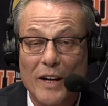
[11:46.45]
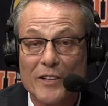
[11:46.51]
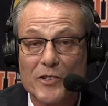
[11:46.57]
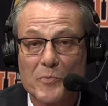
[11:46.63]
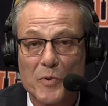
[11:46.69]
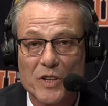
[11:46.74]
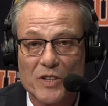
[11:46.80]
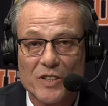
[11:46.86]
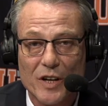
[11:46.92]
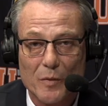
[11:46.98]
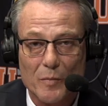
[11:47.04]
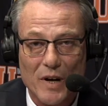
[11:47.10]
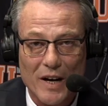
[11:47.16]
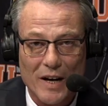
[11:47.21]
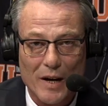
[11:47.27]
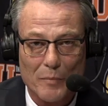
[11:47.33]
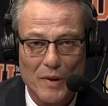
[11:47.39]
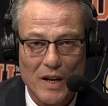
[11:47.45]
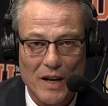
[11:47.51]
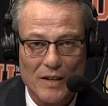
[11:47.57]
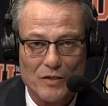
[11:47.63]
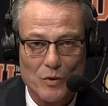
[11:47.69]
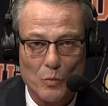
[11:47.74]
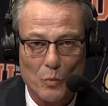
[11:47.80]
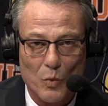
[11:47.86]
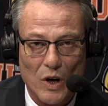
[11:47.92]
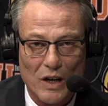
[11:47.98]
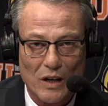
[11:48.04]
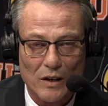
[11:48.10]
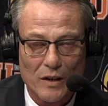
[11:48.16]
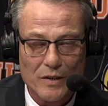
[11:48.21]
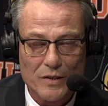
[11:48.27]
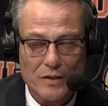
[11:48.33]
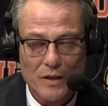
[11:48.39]
It's presented by Appalachian
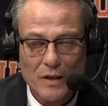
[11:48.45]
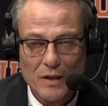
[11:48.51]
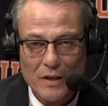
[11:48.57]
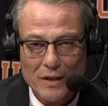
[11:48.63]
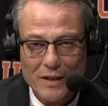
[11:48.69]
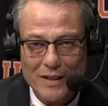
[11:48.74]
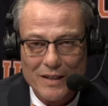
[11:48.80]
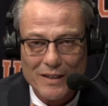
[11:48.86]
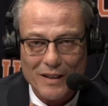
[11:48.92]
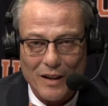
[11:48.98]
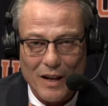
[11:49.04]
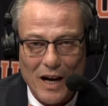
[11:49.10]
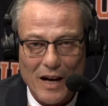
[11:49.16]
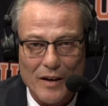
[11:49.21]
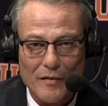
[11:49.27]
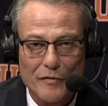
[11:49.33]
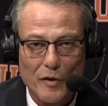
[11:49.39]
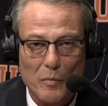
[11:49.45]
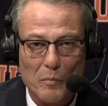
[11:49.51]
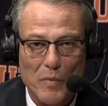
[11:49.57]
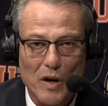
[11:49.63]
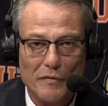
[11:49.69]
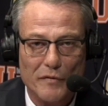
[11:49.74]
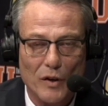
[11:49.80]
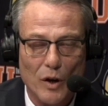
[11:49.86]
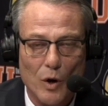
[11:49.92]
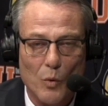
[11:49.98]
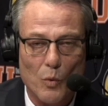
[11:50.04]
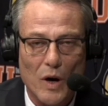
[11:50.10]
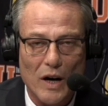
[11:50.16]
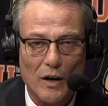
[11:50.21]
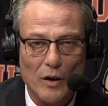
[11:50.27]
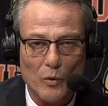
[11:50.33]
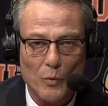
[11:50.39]
Wireless, live from Buffalo
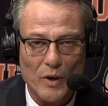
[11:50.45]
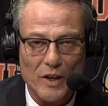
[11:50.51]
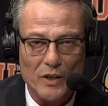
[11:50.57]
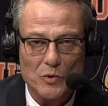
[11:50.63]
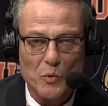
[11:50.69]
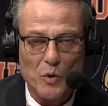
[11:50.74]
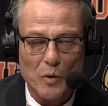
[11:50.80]
Wild Wings.